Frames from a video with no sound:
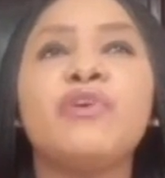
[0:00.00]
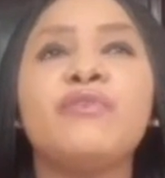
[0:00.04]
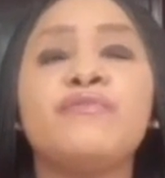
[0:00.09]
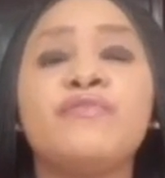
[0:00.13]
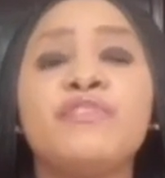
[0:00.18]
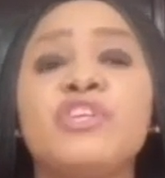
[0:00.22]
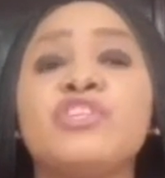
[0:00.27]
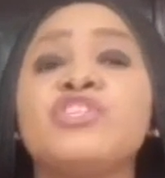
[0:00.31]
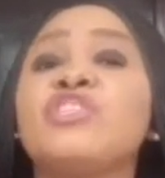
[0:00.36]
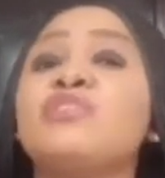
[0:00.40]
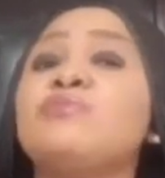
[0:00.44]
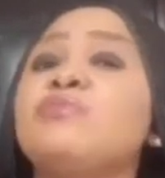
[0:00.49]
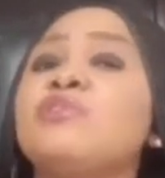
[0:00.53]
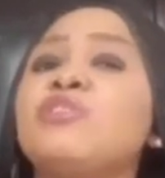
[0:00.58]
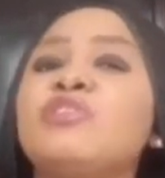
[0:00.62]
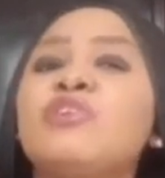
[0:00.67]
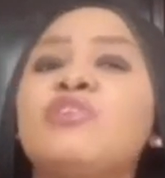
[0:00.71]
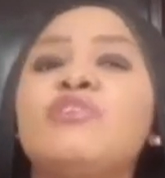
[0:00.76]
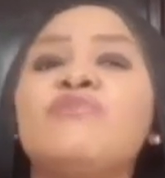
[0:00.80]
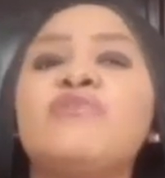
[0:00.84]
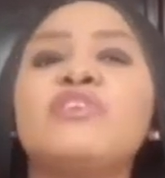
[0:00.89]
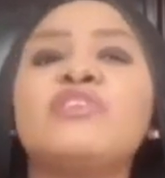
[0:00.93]
financial
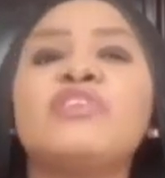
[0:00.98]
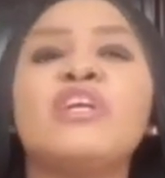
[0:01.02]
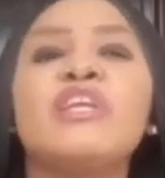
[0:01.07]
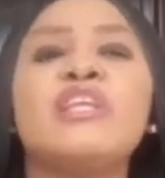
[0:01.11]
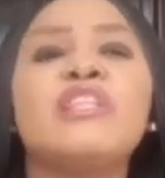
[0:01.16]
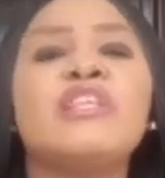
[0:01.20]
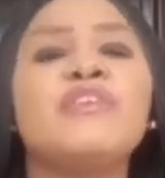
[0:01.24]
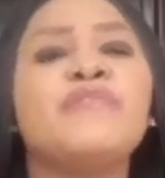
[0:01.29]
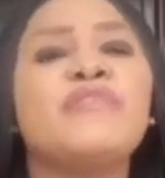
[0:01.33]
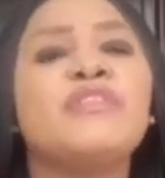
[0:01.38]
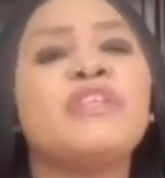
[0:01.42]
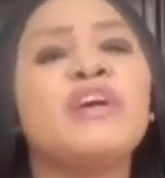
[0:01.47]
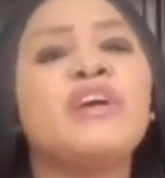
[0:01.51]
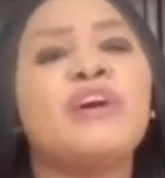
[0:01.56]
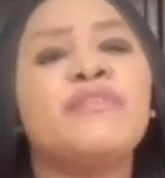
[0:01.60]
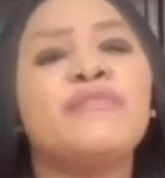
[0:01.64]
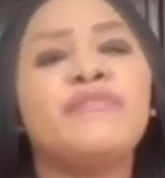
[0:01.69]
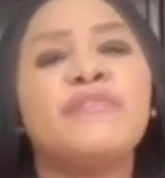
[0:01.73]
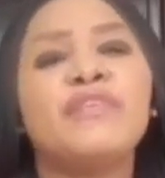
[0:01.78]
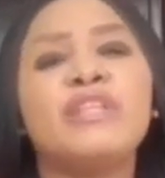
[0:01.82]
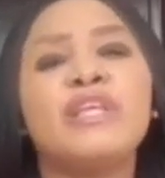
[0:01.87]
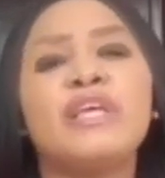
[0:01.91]
mistake of actually leaving our
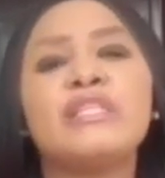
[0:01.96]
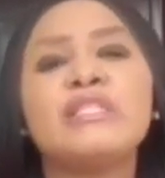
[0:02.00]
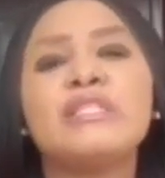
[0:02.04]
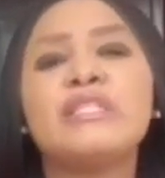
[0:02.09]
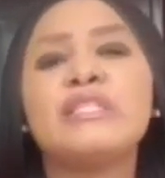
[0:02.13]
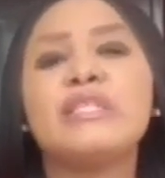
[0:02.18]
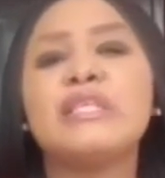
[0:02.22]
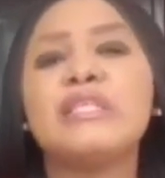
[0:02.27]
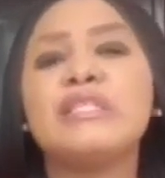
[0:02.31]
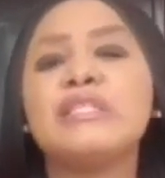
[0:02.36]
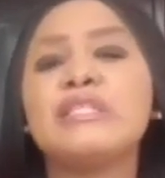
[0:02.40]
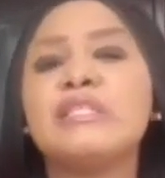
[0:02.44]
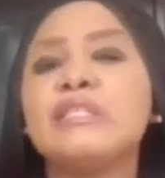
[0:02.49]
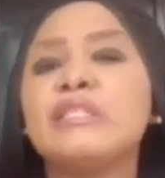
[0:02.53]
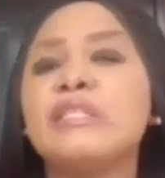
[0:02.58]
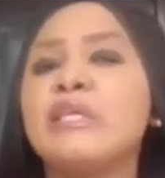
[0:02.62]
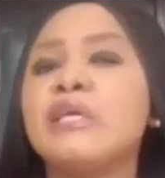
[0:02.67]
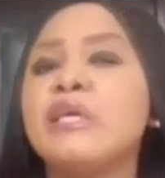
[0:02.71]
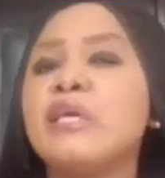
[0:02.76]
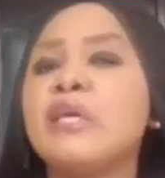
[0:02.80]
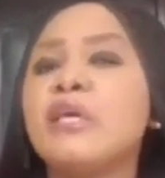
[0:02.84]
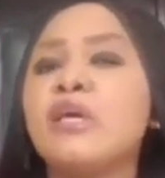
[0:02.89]
finances
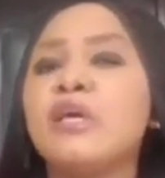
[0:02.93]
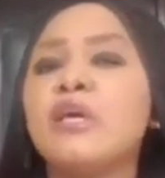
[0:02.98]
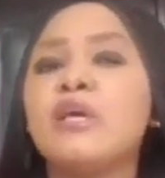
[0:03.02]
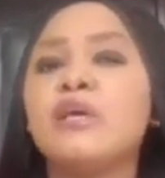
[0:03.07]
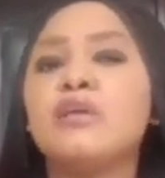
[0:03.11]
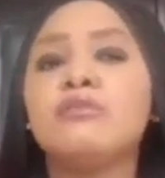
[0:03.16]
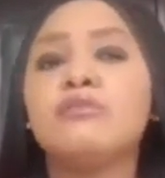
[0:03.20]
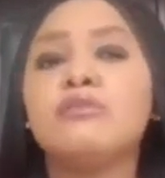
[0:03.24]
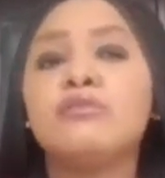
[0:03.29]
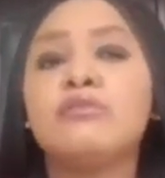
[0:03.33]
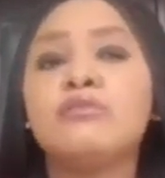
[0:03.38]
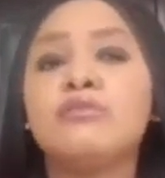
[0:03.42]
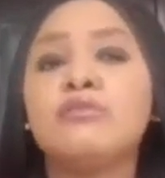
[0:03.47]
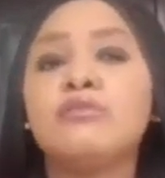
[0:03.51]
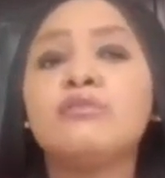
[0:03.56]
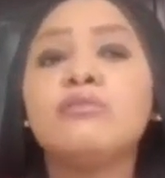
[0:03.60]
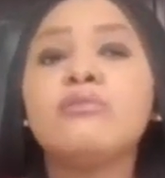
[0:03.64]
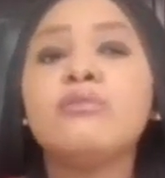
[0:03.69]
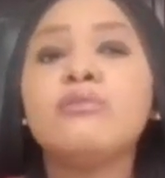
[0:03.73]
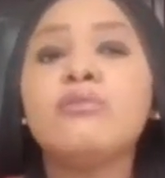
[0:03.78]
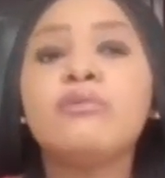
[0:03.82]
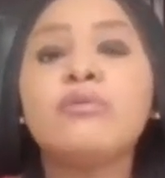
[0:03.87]

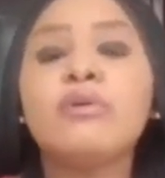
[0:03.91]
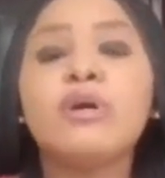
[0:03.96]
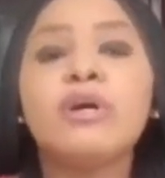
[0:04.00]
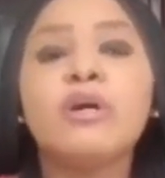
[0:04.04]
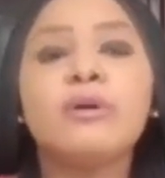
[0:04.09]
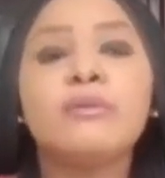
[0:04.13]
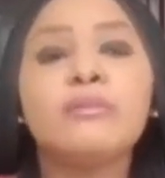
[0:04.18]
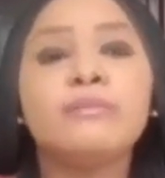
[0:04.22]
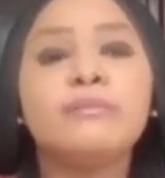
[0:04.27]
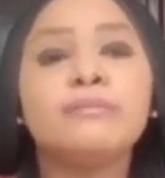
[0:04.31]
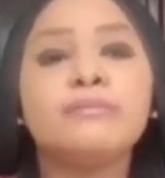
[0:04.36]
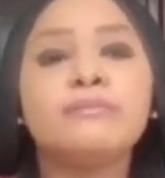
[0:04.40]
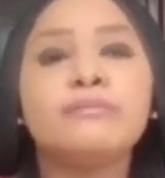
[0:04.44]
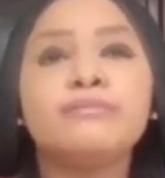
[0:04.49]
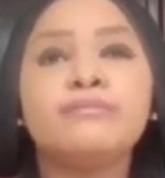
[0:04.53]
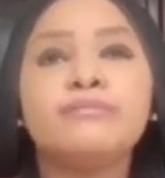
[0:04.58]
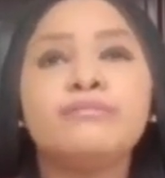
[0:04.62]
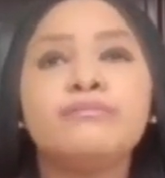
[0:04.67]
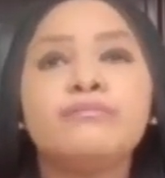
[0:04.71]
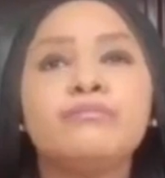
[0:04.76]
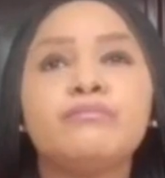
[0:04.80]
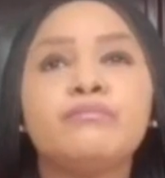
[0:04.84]
to
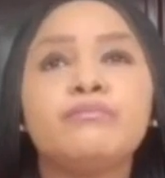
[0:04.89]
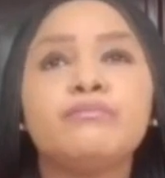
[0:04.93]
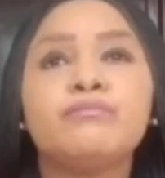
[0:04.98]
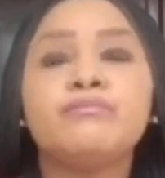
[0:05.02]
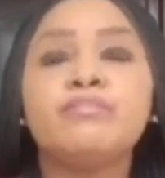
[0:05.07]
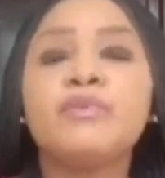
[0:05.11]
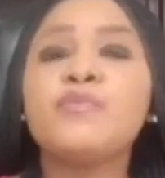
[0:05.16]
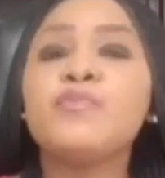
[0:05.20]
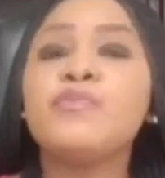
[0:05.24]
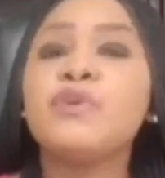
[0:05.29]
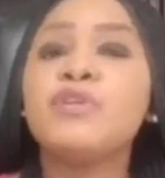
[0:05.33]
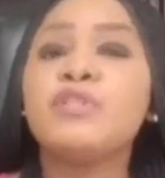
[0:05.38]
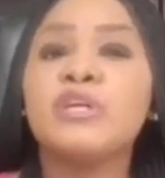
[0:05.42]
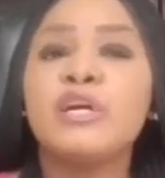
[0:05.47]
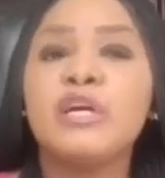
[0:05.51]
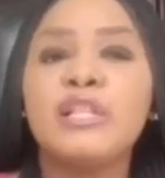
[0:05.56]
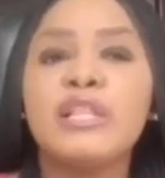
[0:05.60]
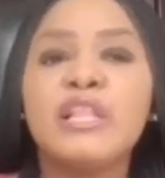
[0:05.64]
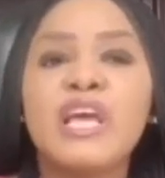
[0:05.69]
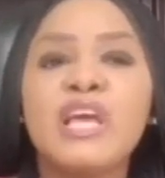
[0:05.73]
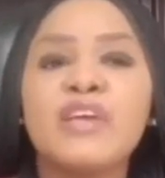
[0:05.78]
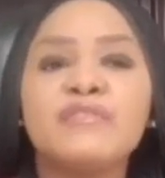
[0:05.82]
people in
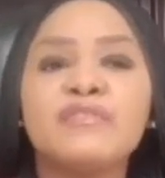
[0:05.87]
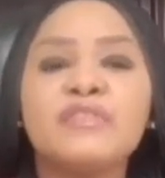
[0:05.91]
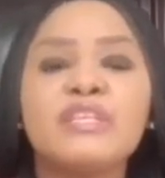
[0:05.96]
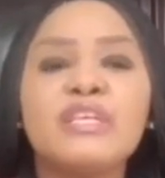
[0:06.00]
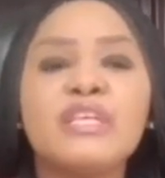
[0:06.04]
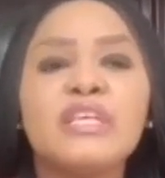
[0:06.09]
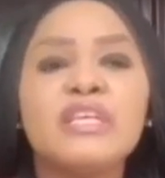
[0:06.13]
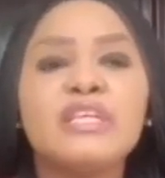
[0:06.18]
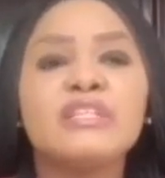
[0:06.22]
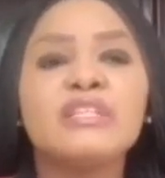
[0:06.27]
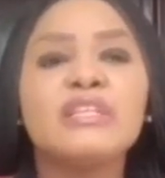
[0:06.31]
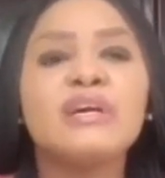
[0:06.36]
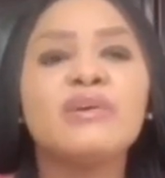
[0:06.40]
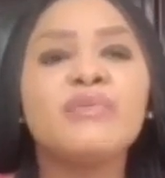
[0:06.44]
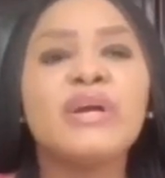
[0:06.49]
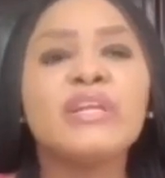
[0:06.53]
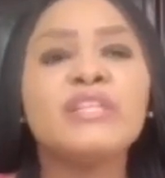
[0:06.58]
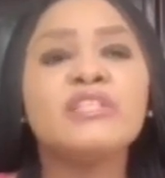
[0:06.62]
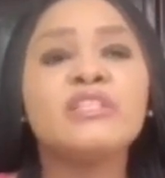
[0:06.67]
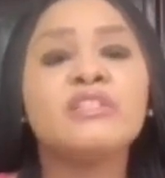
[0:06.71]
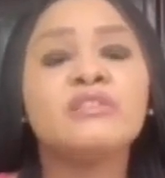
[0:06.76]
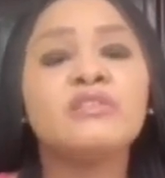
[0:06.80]
our lives. Now,
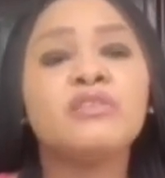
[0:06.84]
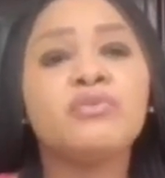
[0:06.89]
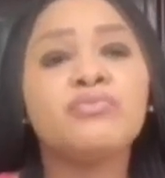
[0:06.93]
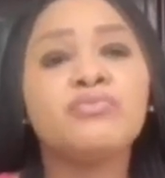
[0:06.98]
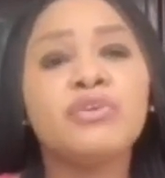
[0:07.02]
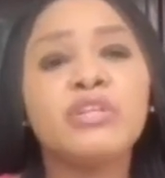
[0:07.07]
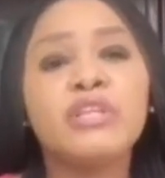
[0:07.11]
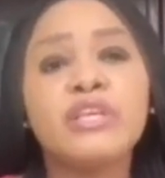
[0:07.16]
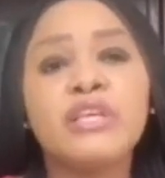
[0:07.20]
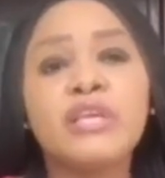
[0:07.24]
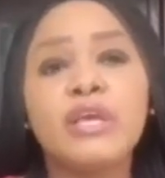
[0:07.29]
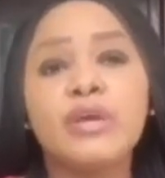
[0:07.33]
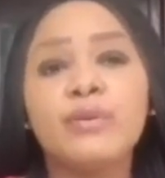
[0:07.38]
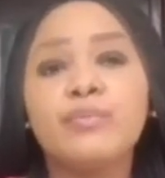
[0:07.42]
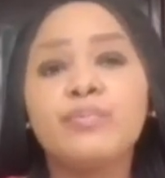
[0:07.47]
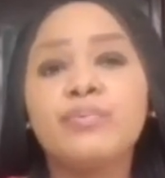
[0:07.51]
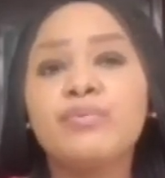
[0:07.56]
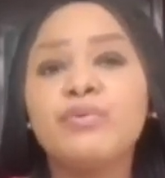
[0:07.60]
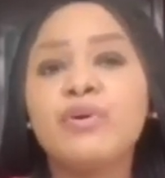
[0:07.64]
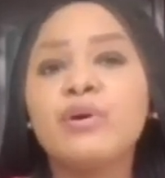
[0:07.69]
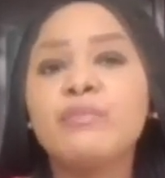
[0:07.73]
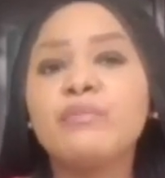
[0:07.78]
why this is not really a
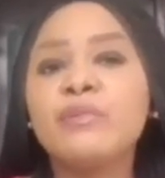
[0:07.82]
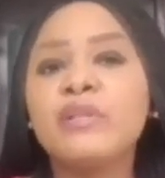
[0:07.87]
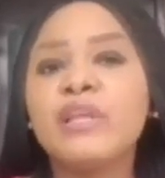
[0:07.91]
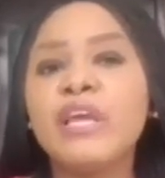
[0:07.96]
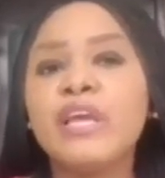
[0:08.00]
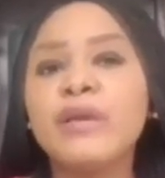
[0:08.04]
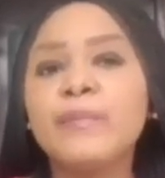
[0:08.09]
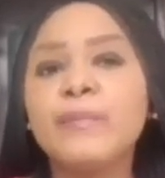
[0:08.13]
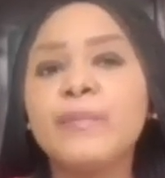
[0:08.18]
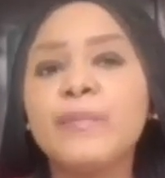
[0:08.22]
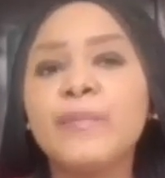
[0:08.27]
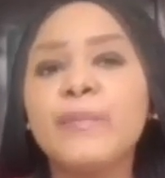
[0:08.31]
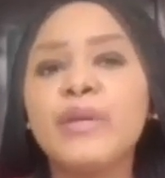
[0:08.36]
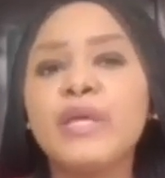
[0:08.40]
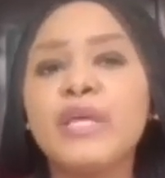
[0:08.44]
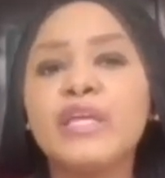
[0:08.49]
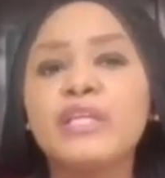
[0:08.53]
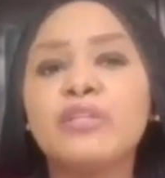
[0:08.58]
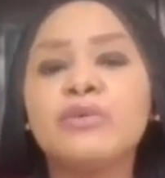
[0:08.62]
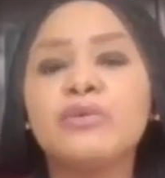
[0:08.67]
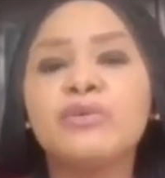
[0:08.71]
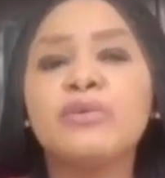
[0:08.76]
problem,
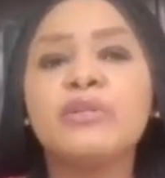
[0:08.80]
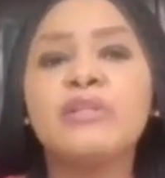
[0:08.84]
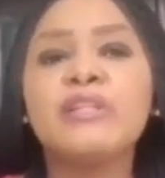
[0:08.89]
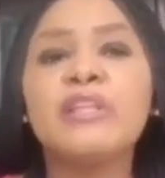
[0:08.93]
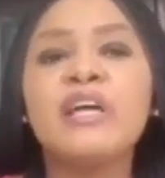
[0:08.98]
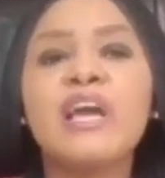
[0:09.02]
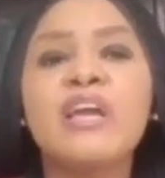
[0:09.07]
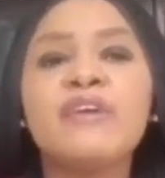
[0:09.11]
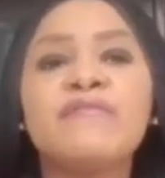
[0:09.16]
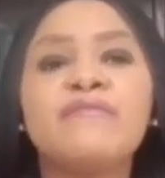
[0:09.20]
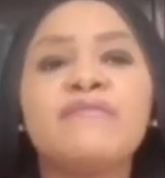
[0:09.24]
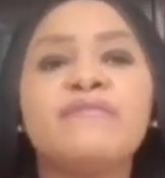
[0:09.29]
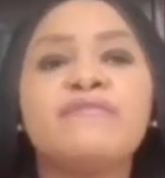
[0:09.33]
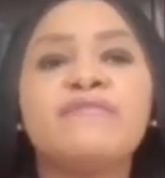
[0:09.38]
you know, life